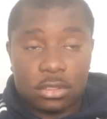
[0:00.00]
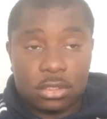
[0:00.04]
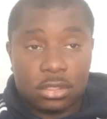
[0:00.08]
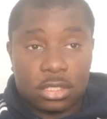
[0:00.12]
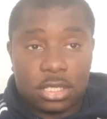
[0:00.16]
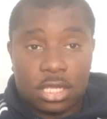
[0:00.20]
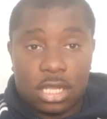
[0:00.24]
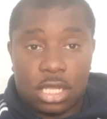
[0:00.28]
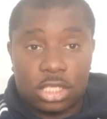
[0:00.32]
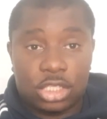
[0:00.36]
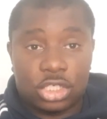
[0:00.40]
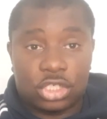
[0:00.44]

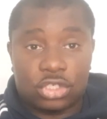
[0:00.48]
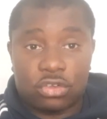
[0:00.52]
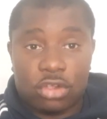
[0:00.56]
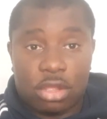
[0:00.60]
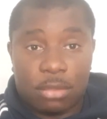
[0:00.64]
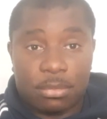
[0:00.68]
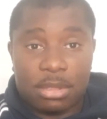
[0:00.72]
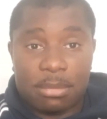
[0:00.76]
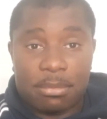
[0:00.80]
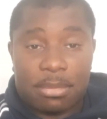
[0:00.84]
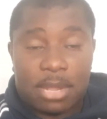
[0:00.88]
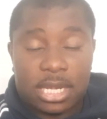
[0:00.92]
conjure
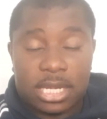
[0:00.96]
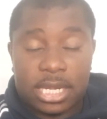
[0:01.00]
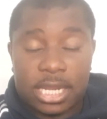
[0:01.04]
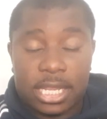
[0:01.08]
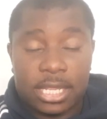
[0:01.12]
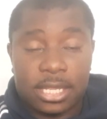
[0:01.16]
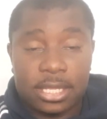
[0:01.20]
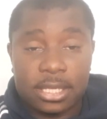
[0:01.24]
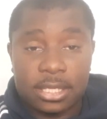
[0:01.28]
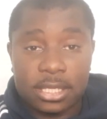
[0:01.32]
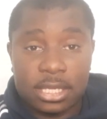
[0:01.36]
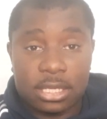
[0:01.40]
up the
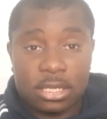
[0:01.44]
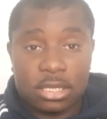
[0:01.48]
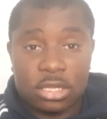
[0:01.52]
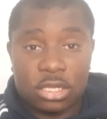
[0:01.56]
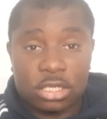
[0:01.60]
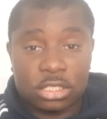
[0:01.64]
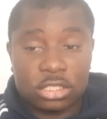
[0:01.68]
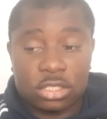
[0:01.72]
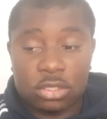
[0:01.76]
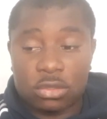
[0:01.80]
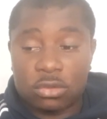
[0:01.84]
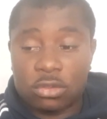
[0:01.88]
money that
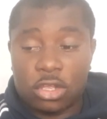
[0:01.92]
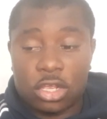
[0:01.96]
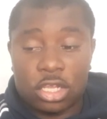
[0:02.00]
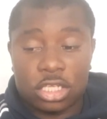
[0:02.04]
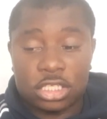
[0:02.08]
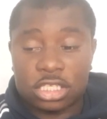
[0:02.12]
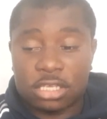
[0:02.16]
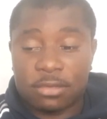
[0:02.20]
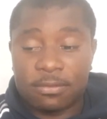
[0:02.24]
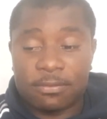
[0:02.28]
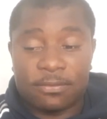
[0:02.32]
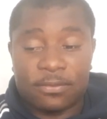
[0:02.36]
Arsenal are
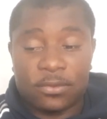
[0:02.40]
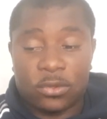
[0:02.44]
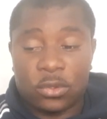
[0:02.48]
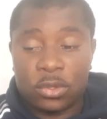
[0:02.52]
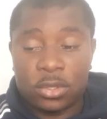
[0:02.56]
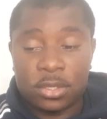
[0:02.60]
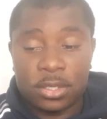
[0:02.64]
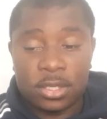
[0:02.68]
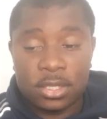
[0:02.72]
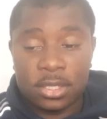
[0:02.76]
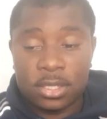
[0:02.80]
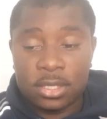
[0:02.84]
asking
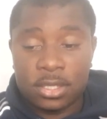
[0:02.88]
for.